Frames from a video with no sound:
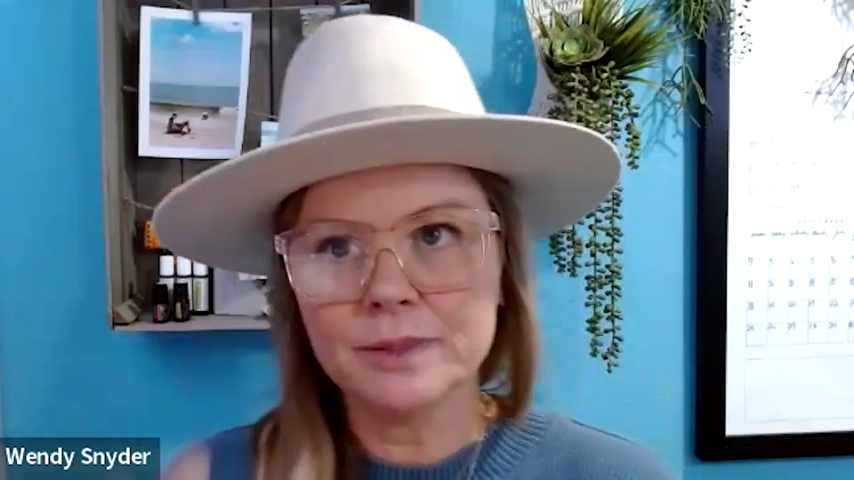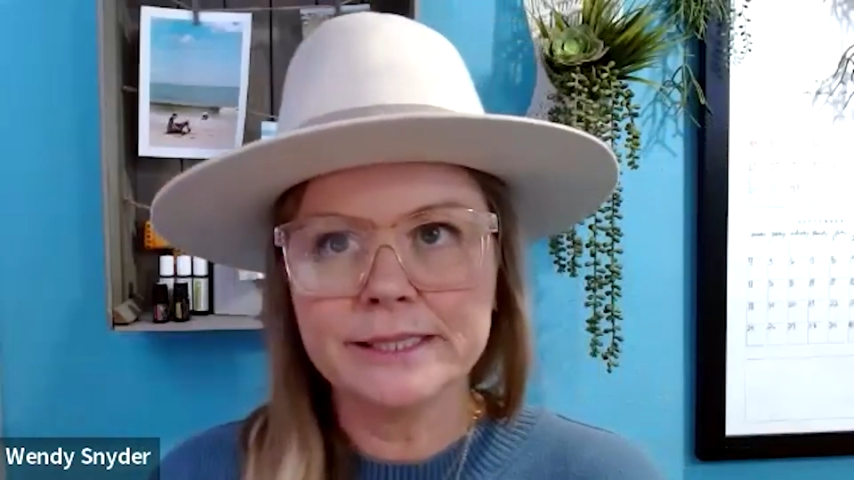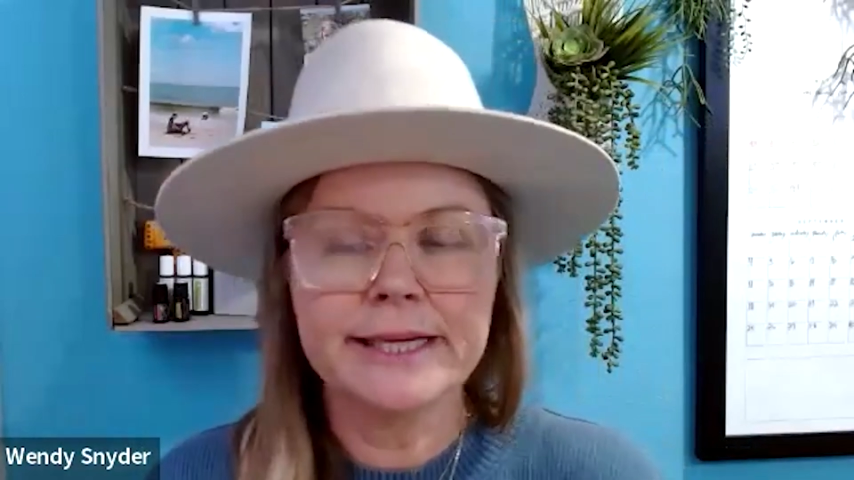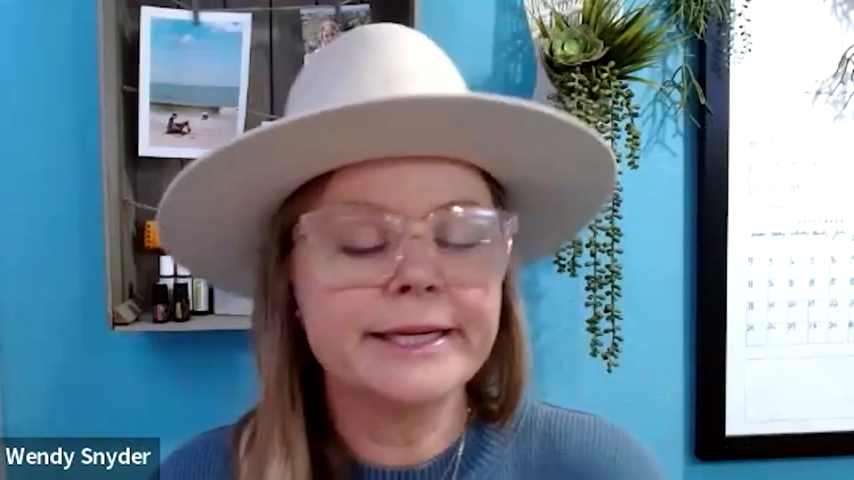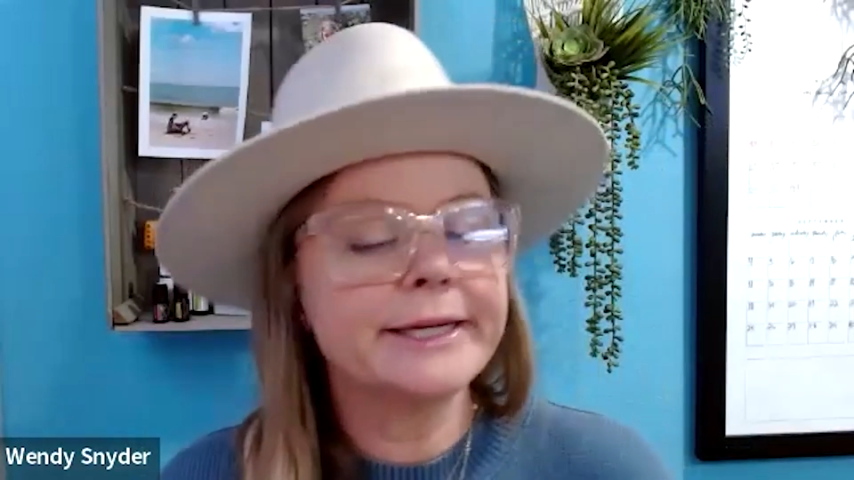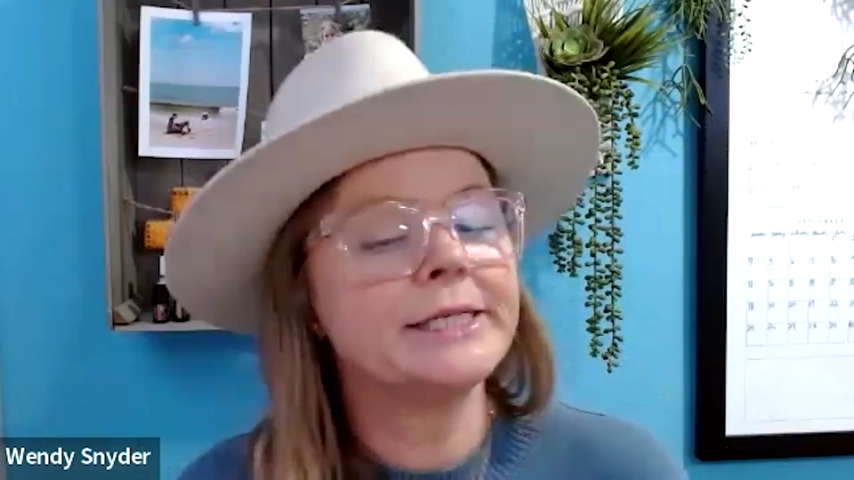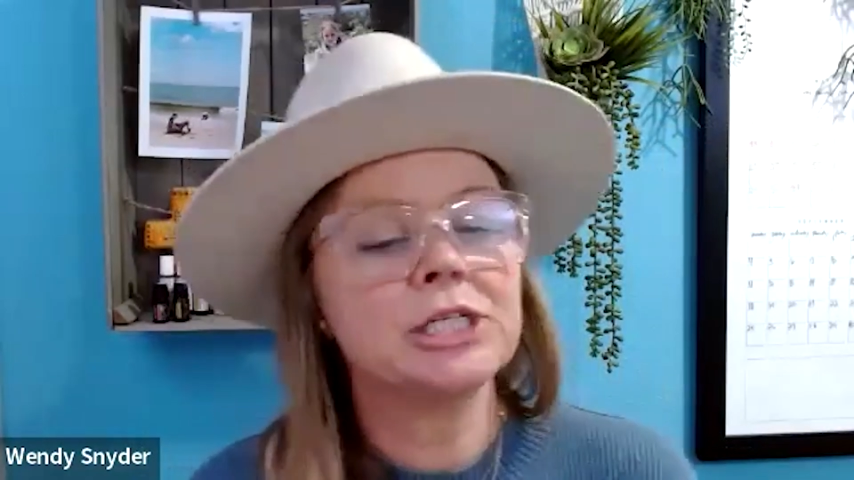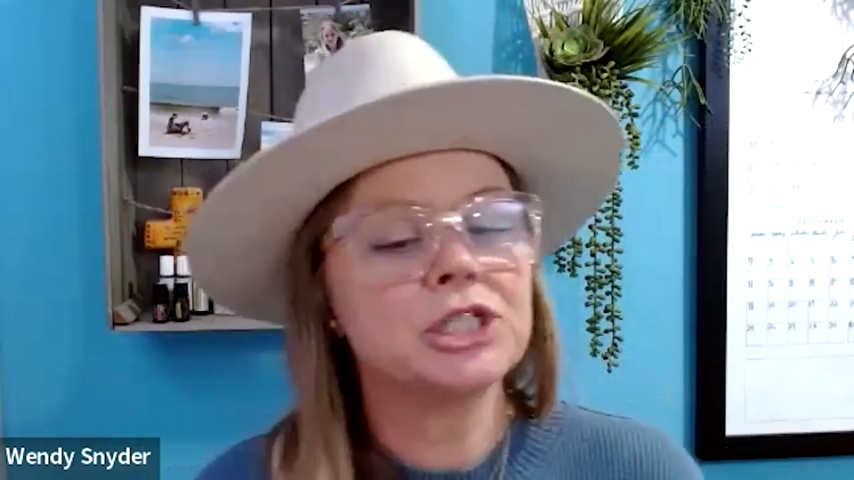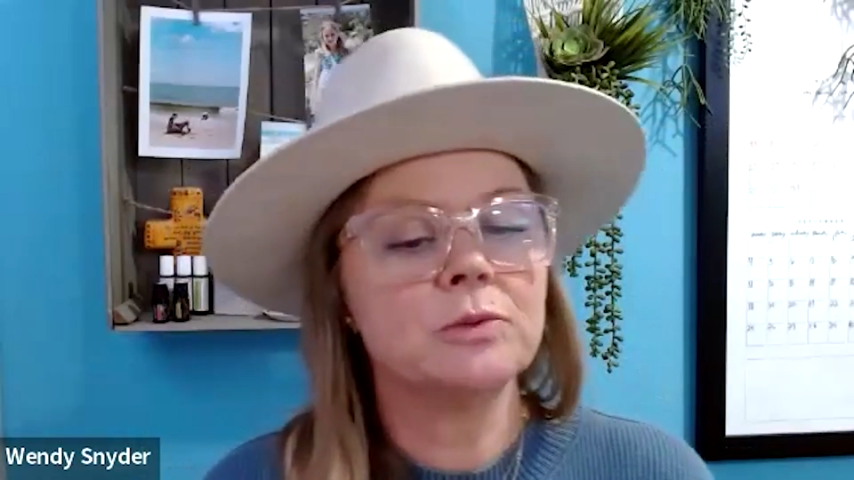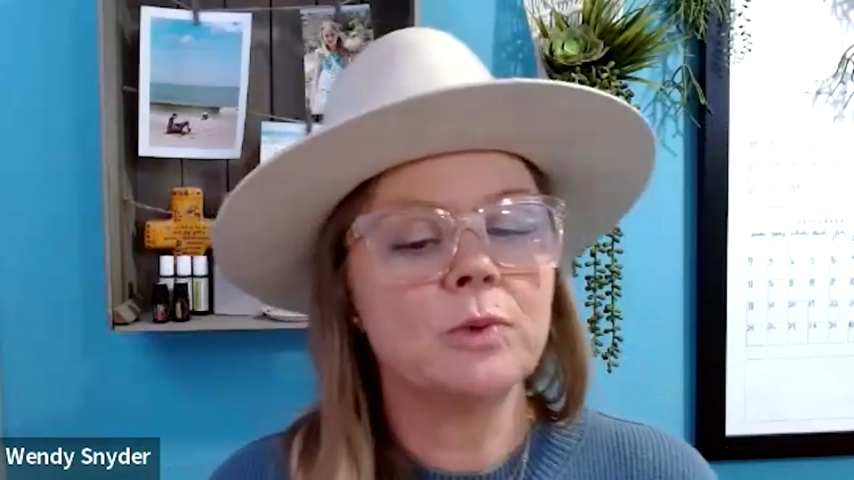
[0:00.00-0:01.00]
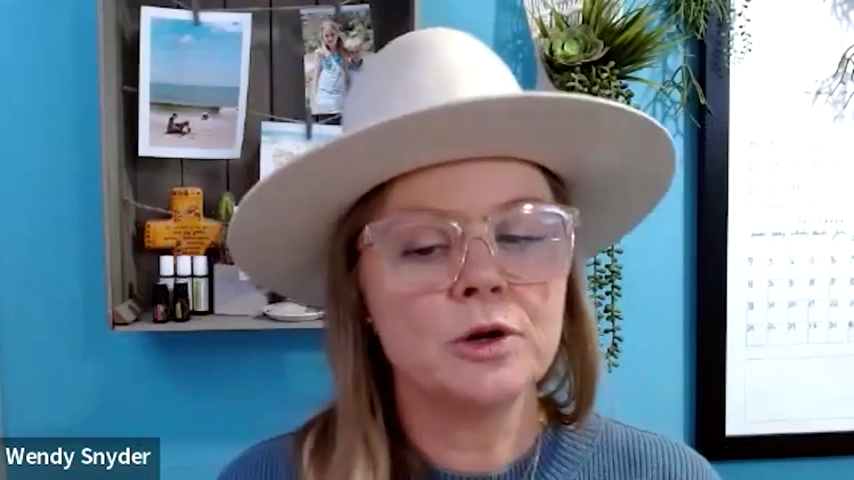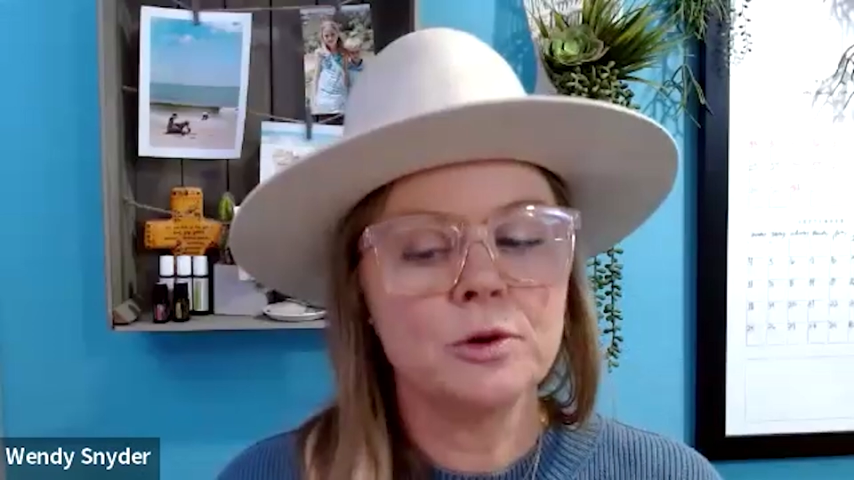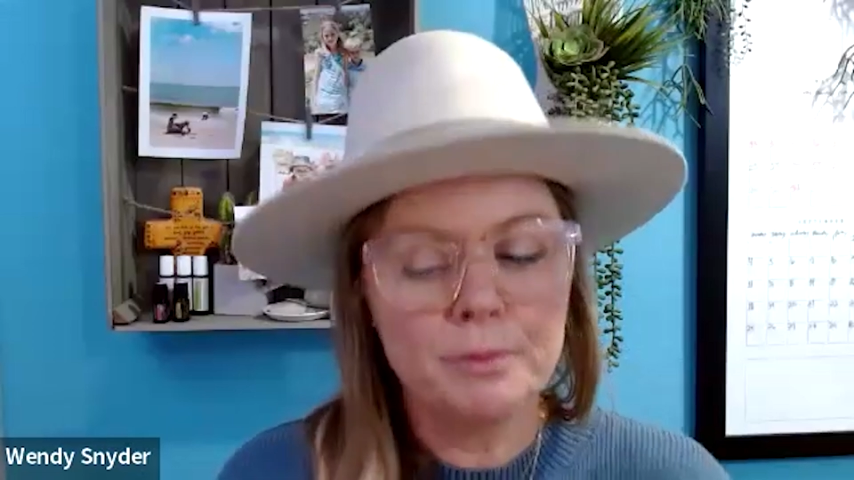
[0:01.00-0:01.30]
But it's like a condition where your